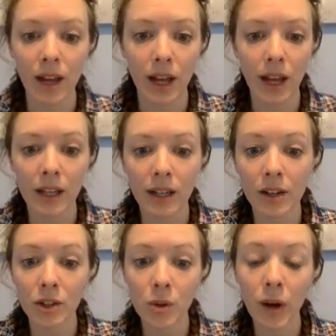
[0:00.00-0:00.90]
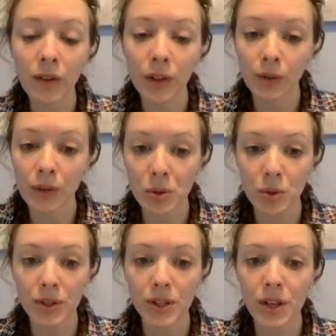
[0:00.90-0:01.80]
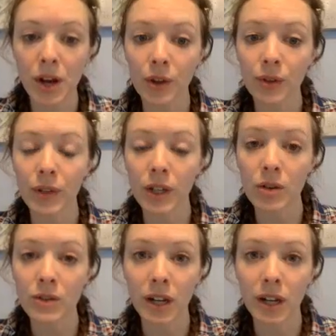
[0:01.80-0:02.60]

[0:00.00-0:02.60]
and I do have other resources, other videos